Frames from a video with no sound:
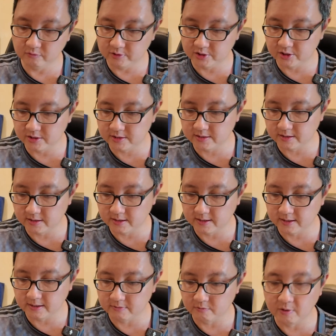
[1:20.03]
which is
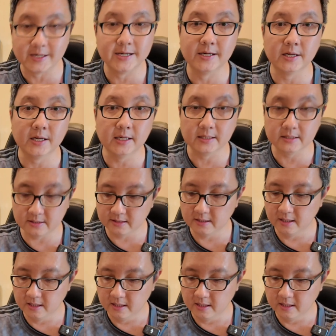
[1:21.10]
Wonder Eats,